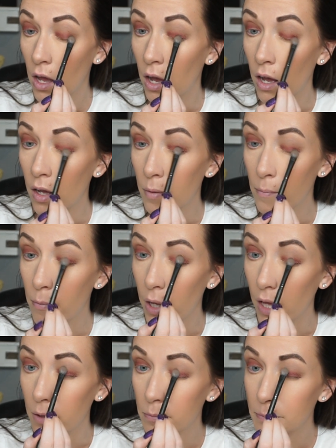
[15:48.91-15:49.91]

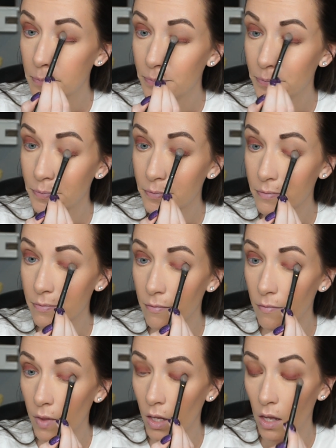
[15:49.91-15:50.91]
But
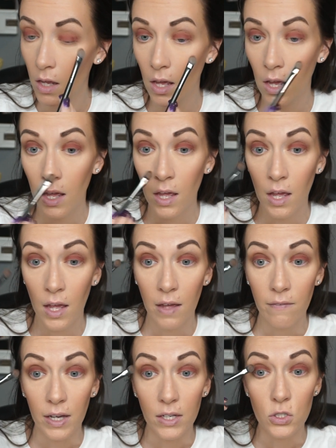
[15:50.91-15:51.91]

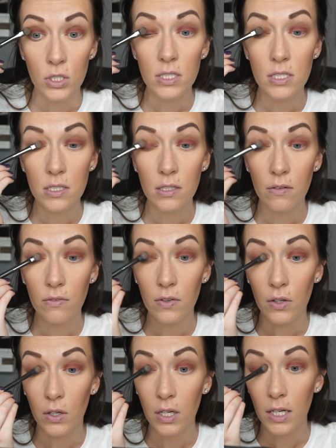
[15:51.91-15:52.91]
if I can just
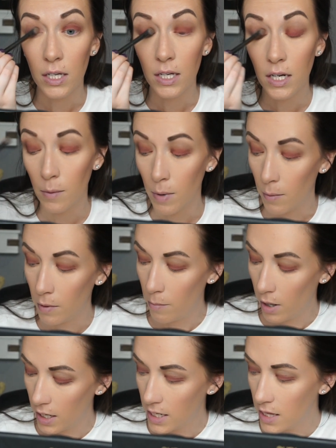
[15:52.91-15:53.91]
feel good about my
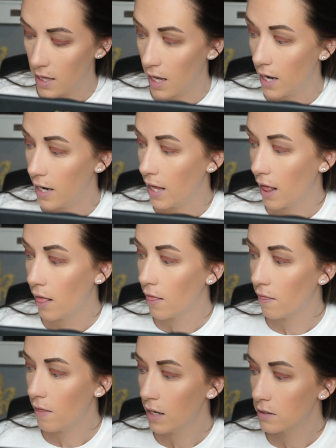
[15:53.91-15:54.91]
body, then
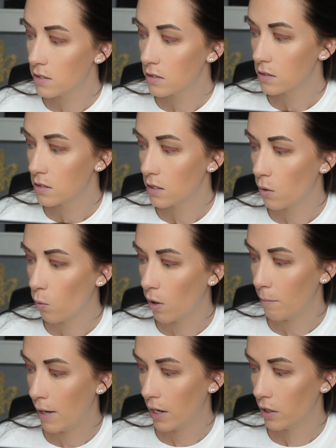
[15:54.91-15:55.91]
that's
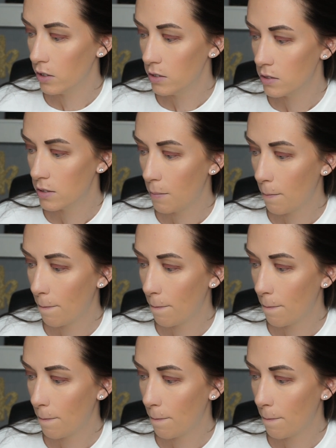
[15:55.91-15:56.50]
what matters.